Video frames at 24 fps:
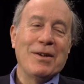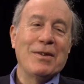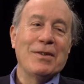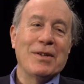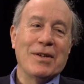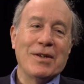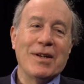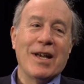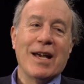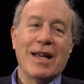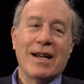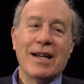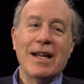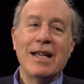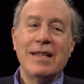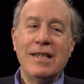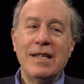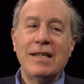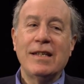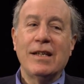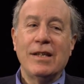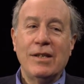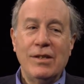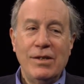No, they're not. And I
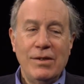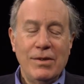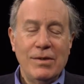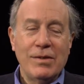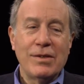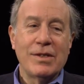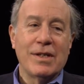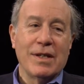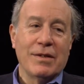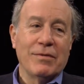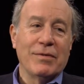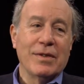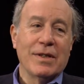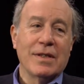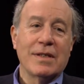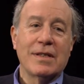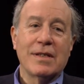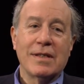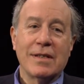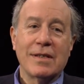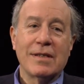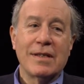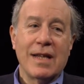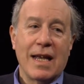think a huge
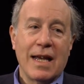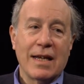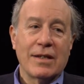difference is